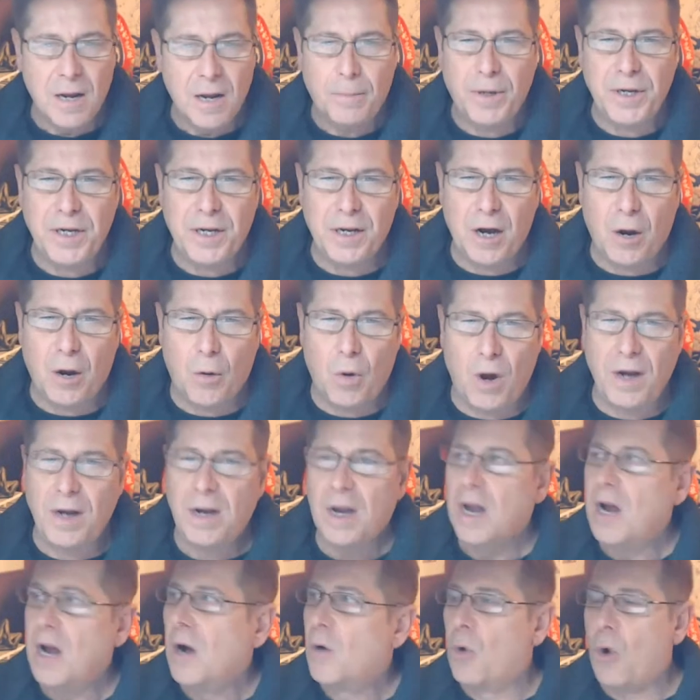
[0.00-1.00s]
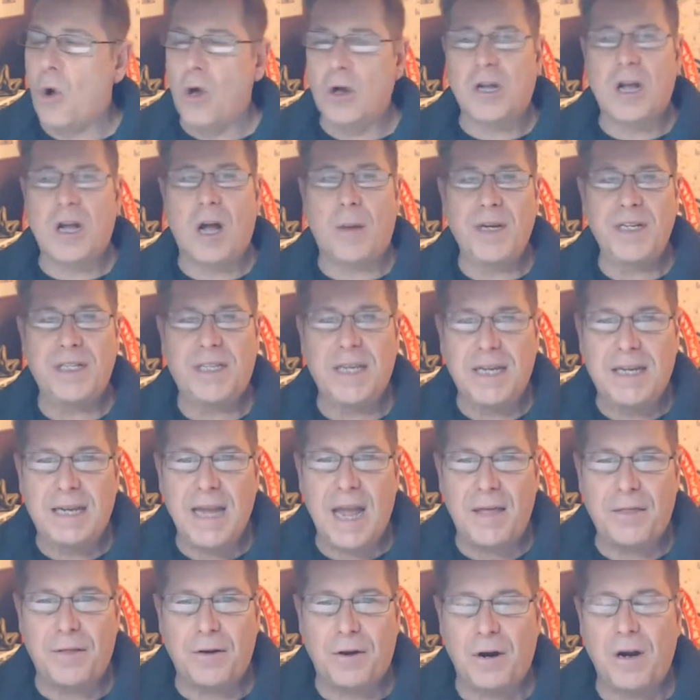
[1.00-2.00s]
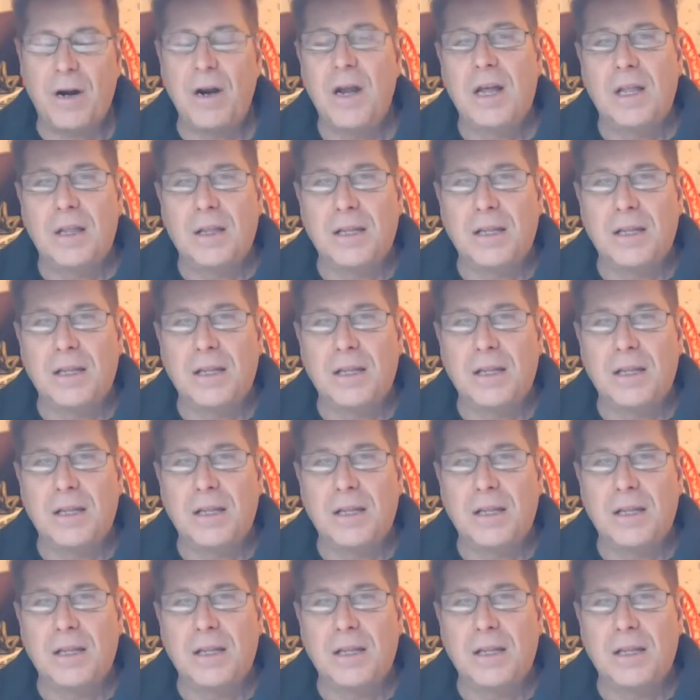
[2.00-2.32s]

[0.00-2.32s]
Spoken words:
But you know what? We're all coming together.